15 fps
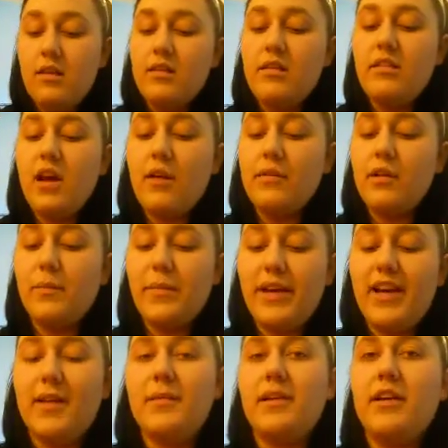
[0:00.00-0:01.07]
They're not real
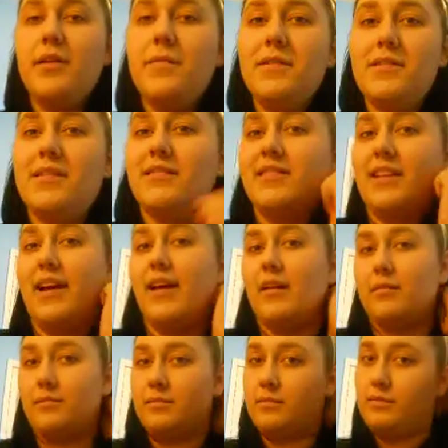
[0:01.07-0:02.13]
big, but who wants to look at them?